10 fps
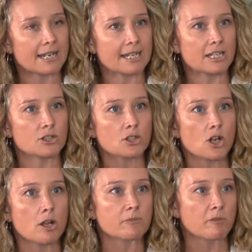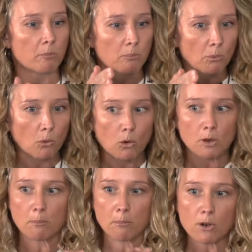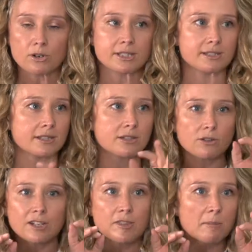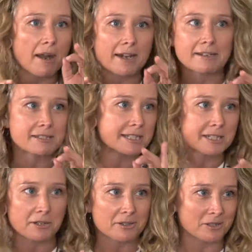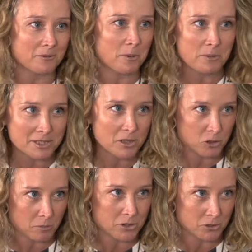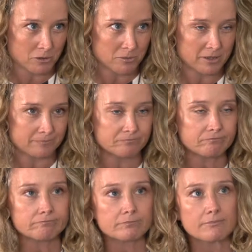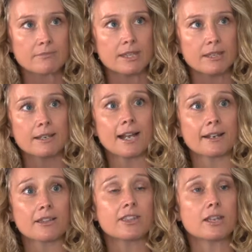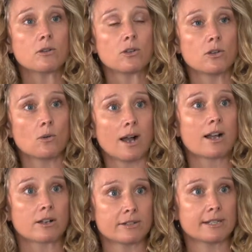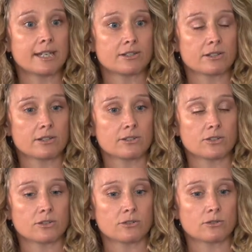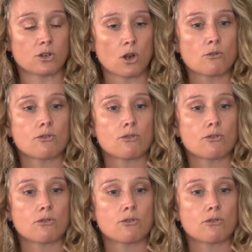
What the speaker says: in terms of broad boxes, not in the minor details of what was in a job description. And I think you are going to need to go